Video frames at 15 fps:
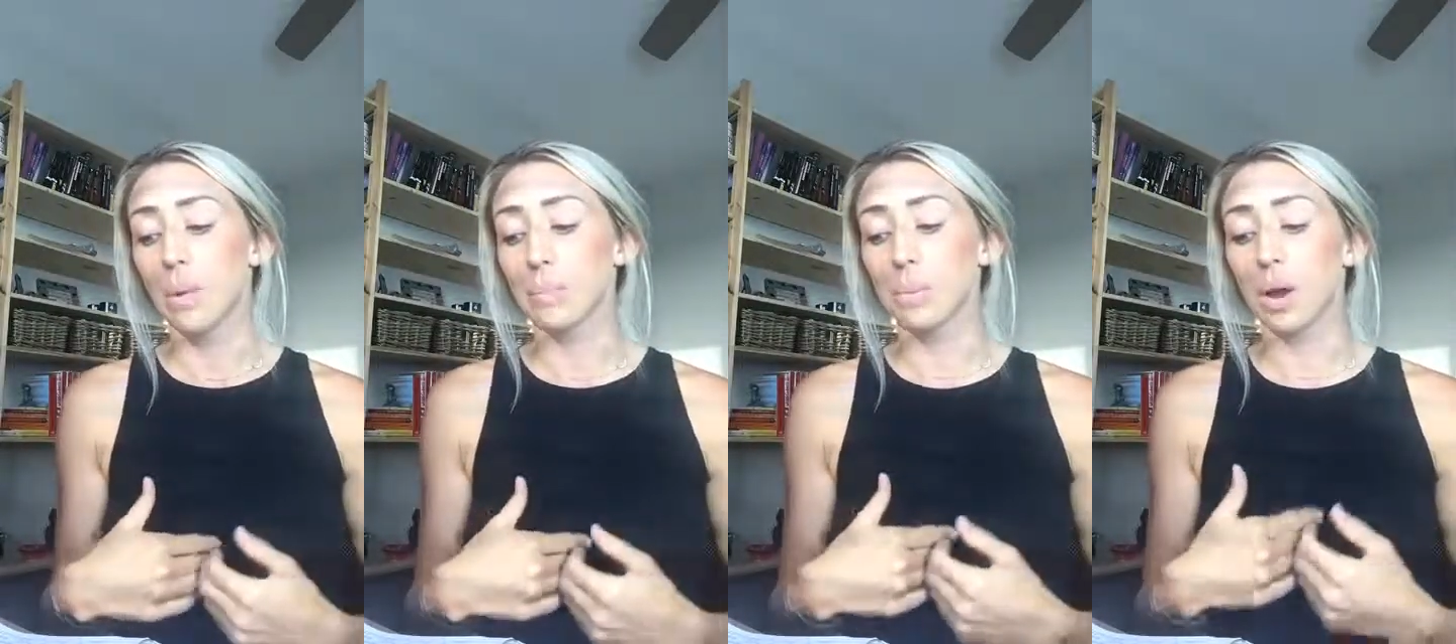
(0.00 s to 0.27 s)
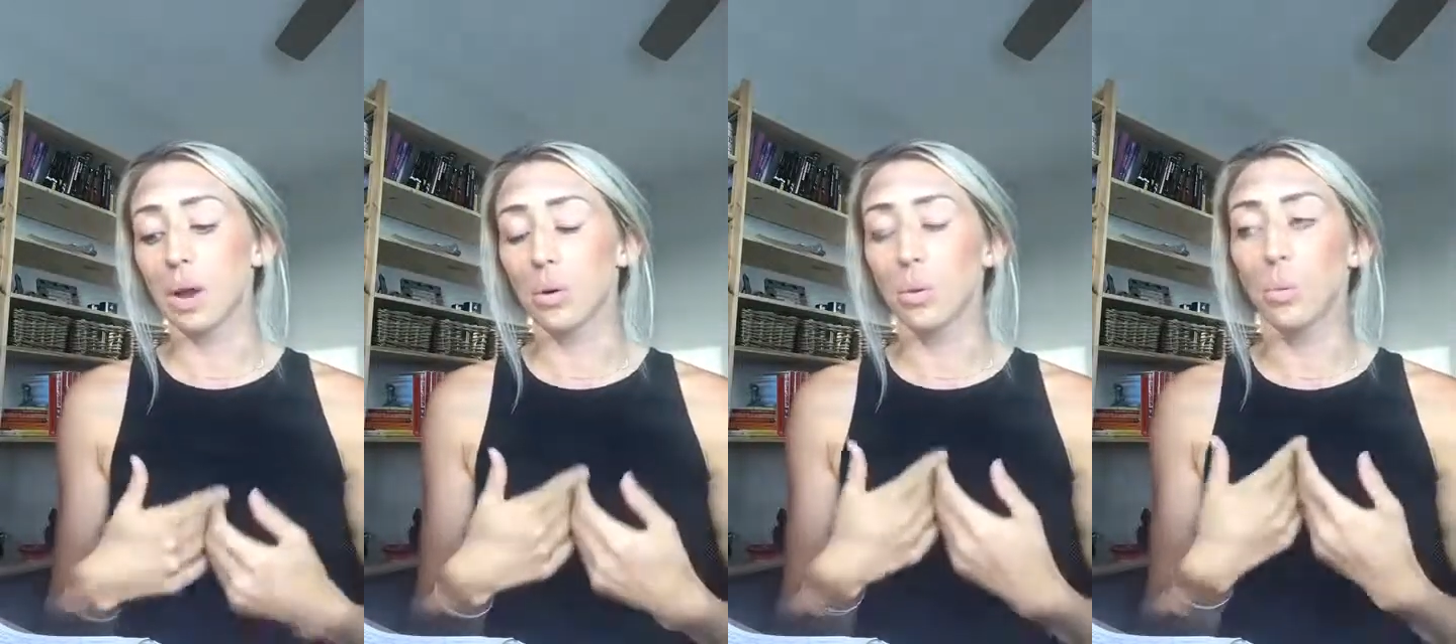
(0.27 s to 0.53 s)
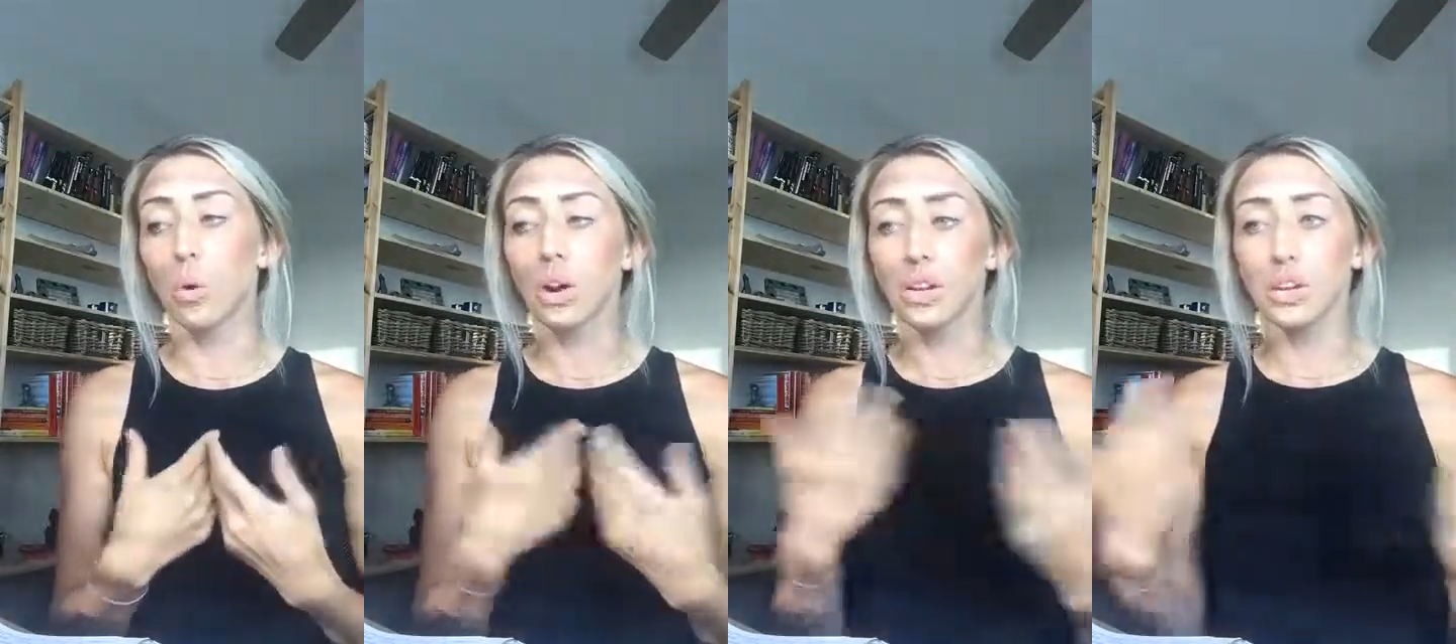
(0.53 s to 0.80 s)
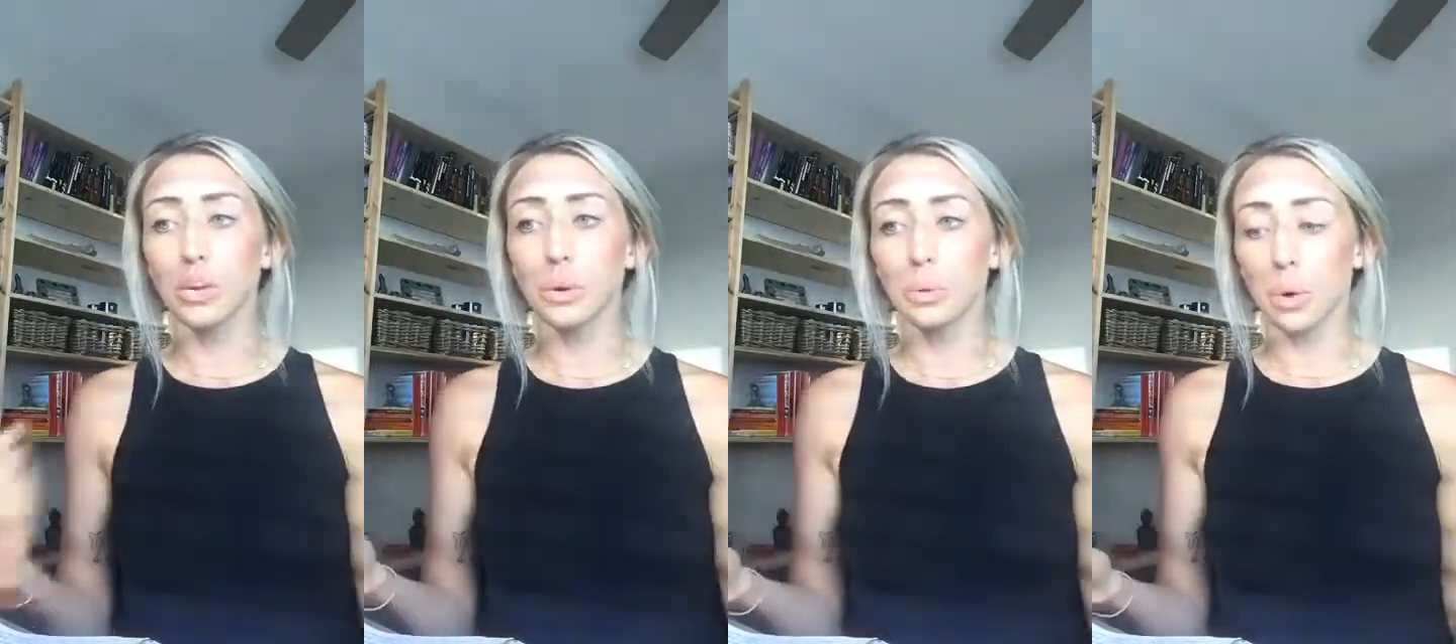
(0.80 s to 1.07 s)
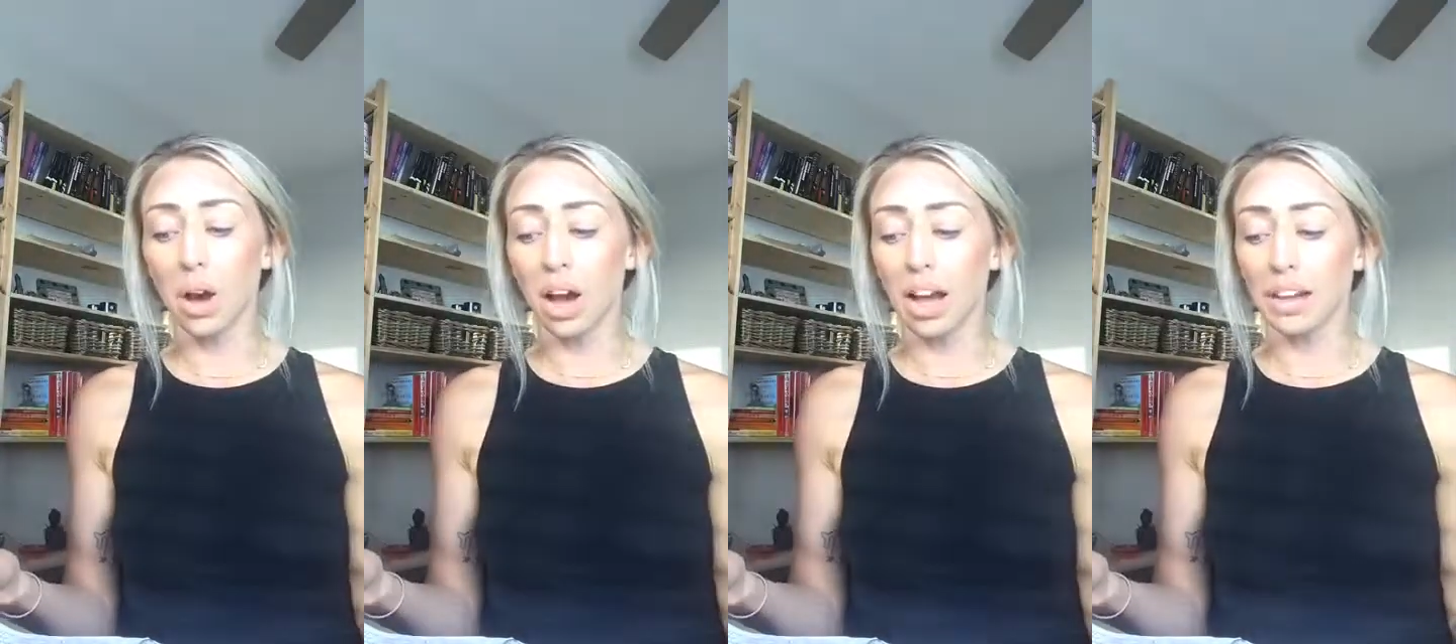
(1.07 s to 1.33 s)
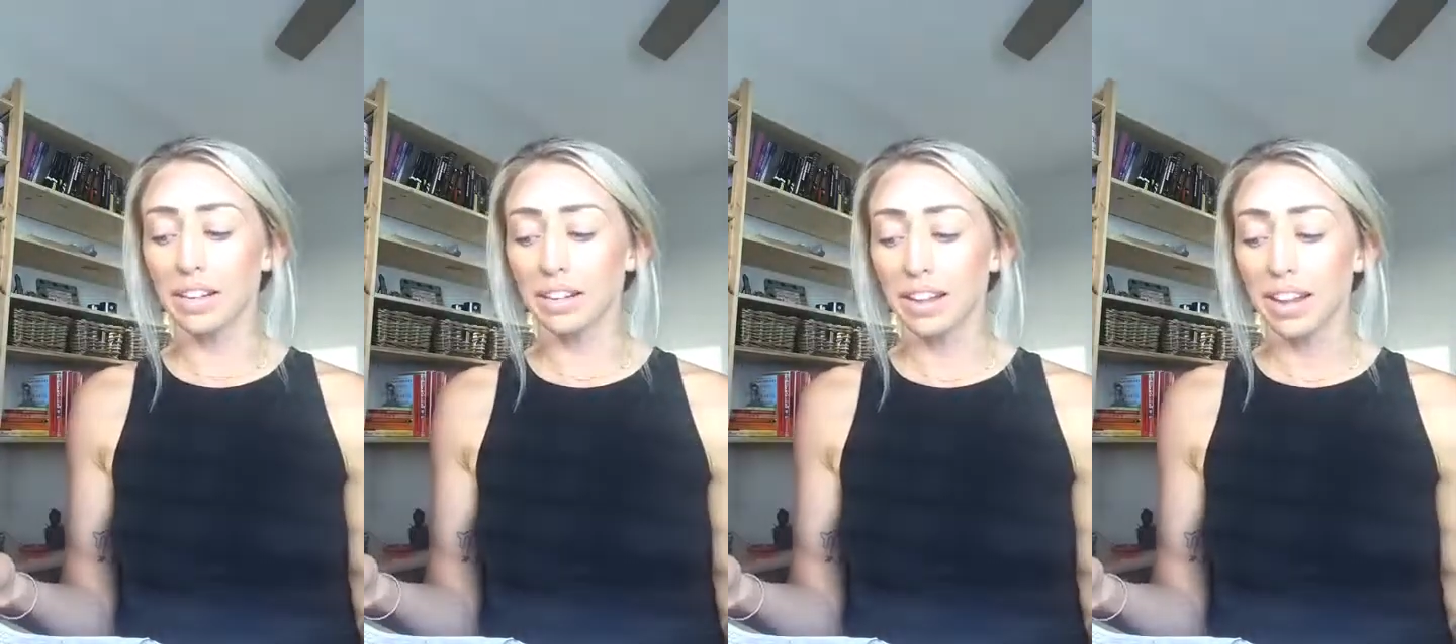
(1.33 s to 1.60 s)
but what do you
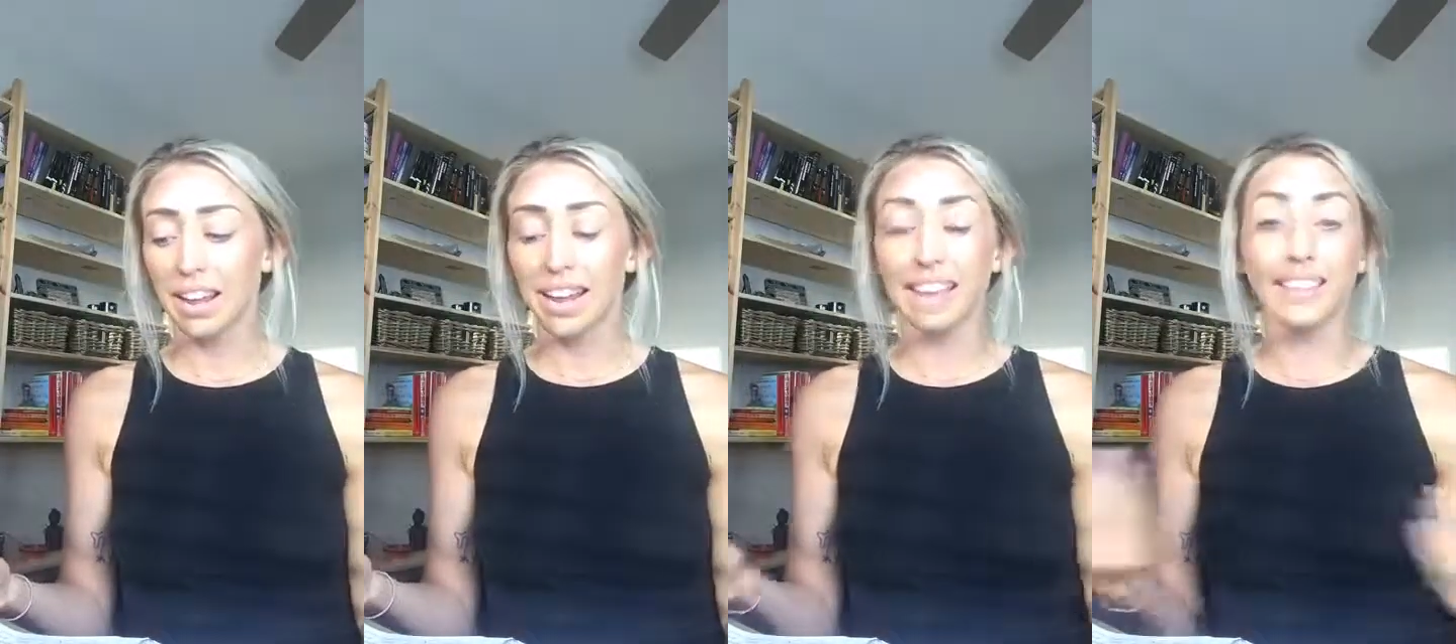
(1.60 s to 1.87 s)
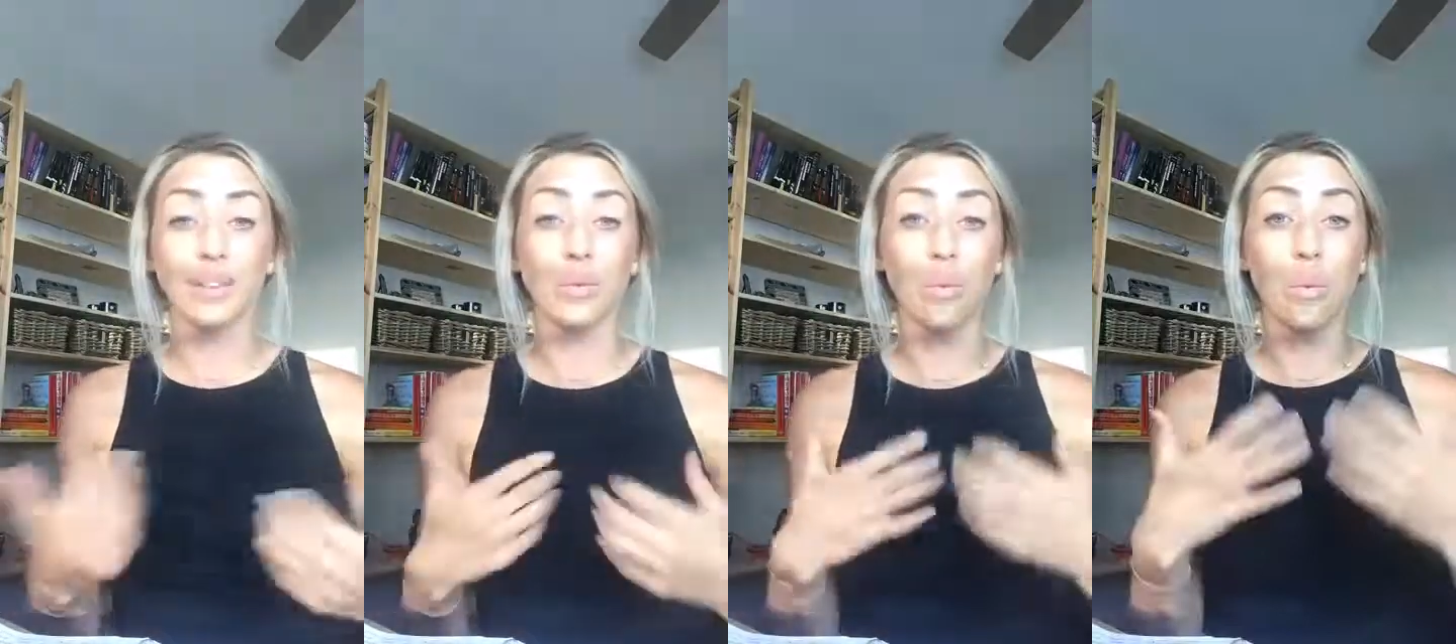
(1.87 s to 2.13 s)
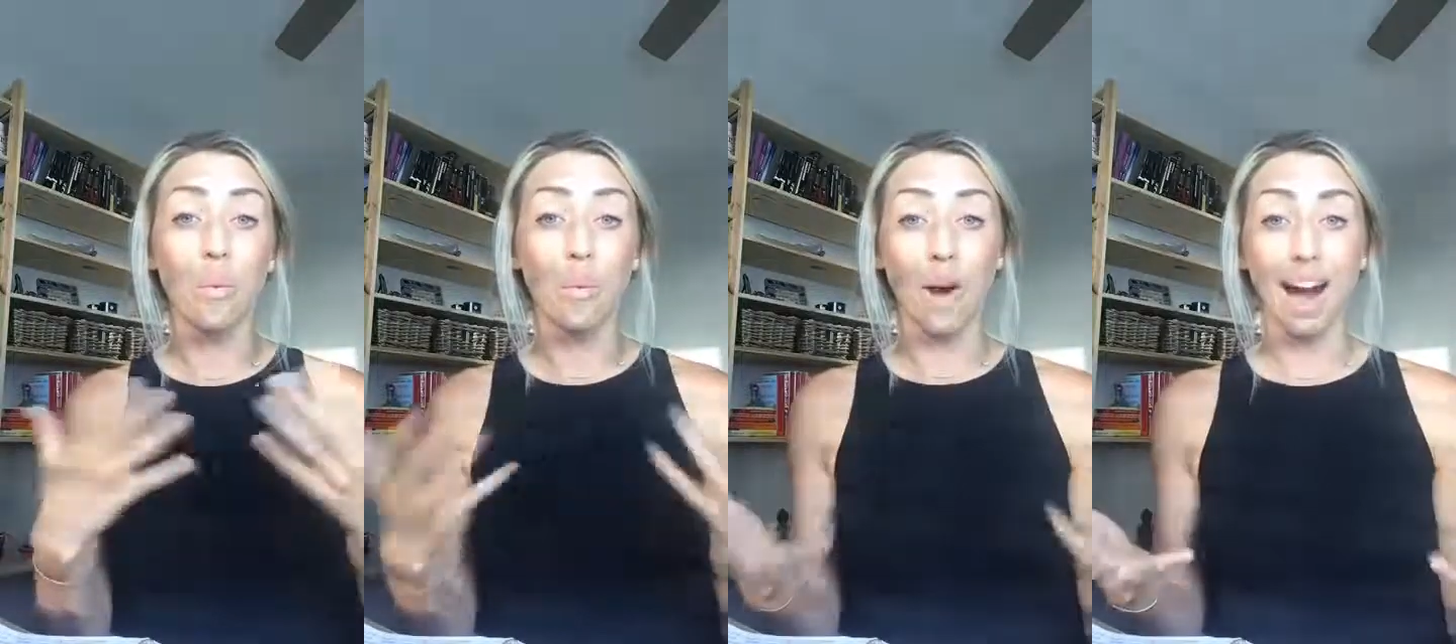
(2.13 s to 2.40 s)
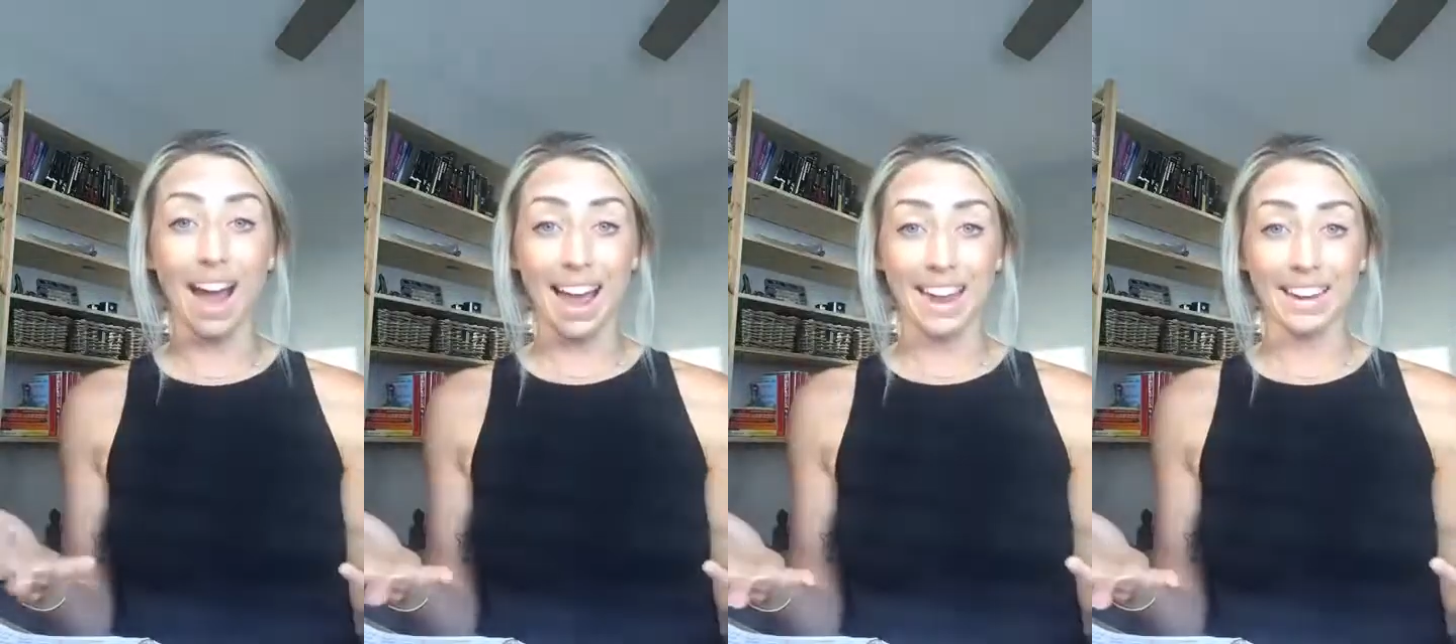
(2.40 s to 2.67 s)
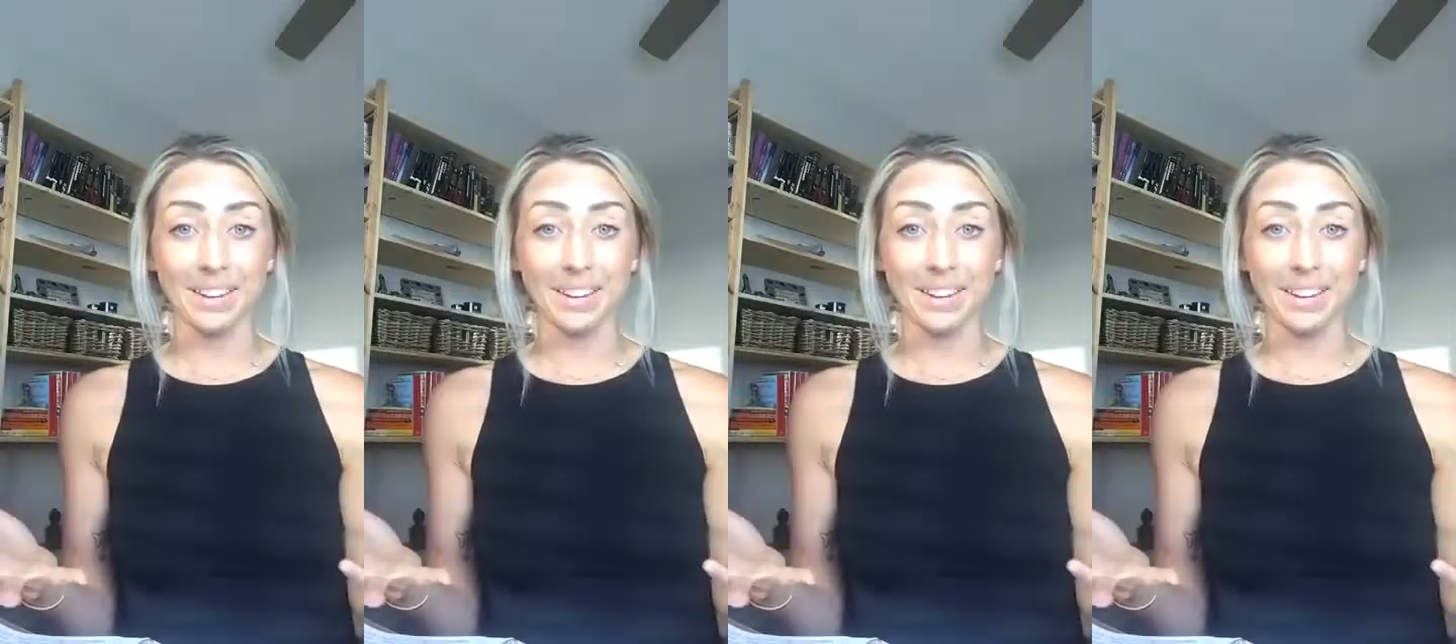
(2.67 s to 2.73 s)
want, and then why?